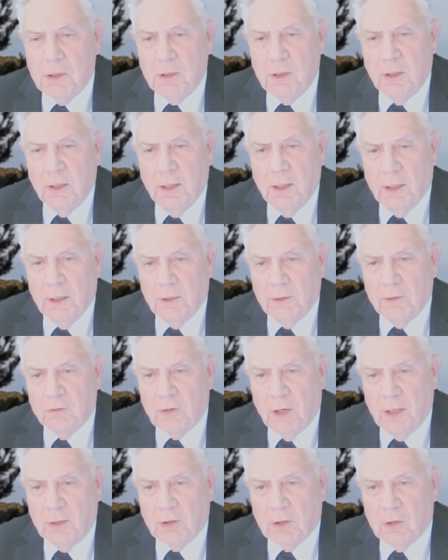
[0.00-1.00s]
and
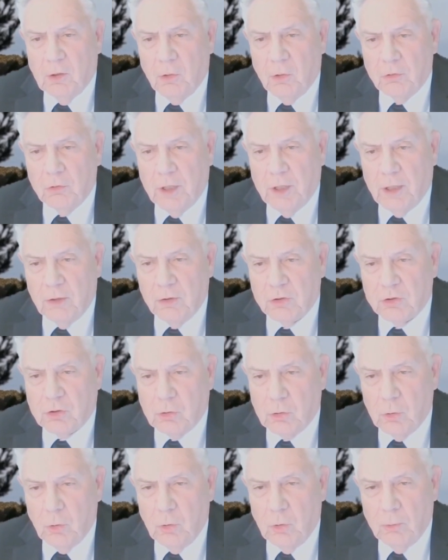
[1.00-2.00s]
tried to close down the
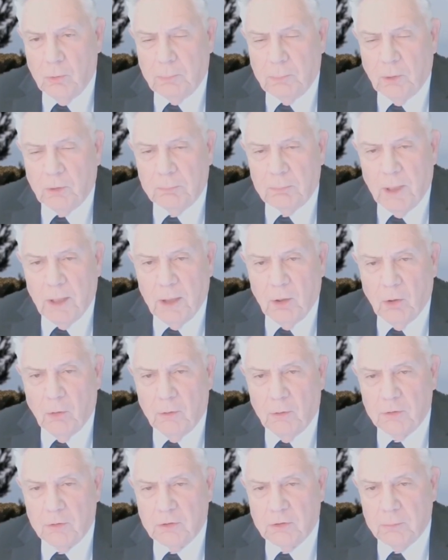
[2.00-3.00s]
school, put my
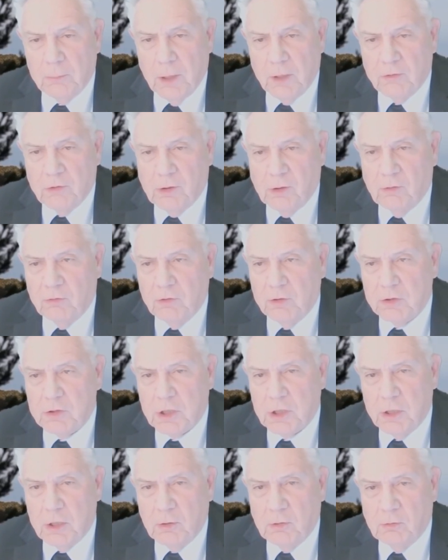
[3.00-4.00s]
elders and myself in
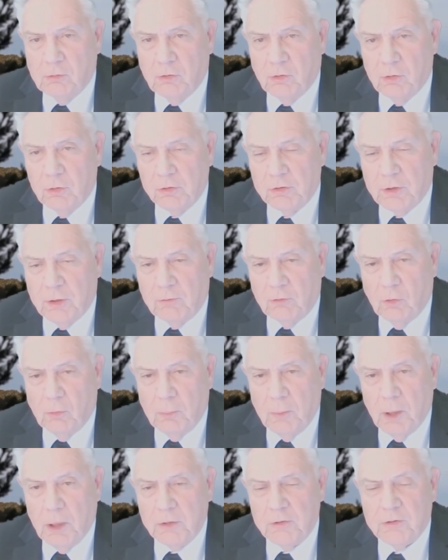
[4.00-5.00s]
jail for several
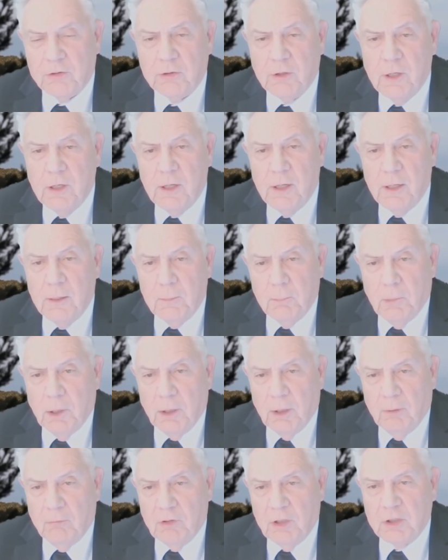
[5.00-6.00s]
months. But
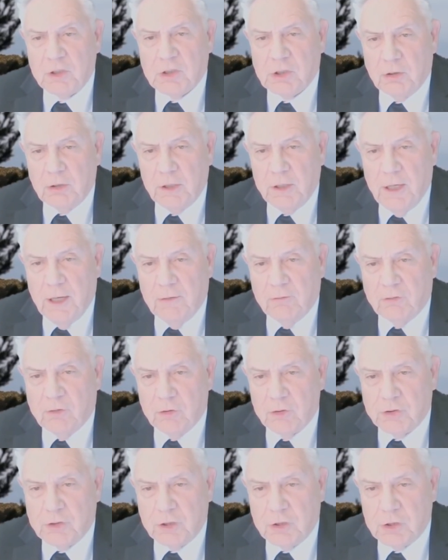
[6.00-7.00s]
eventually, after
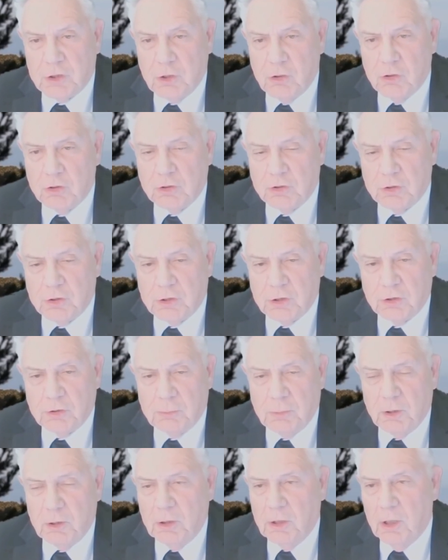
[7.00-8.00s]
six years and $6
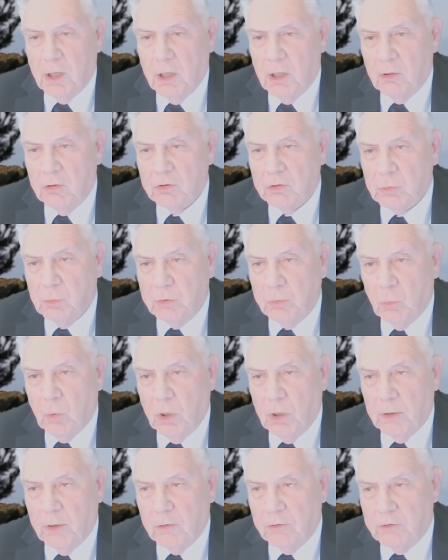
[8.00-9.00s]
million, we
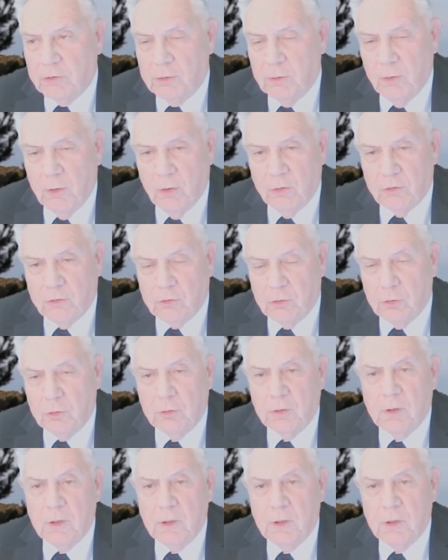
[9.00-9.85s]
won the, the suit